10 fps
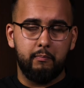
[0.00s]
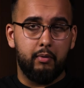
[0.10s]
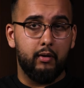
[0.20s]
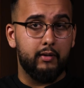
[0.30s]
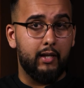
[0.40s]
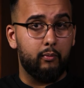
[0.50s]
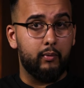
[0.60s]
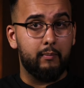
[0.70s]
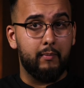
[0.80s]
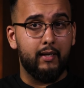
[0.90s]
bond that
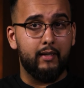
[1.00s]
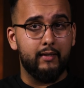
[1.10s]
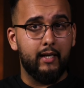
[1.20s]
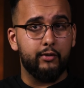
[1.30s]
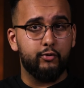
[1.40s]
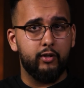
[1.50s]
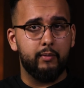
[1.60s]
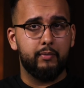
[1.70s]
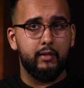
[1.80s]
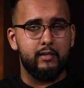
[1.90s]
we made in that
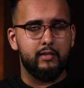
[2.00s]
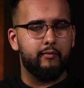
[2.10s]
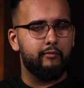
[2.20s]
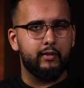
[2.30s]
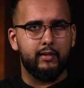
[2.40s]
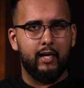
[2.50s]
trip is something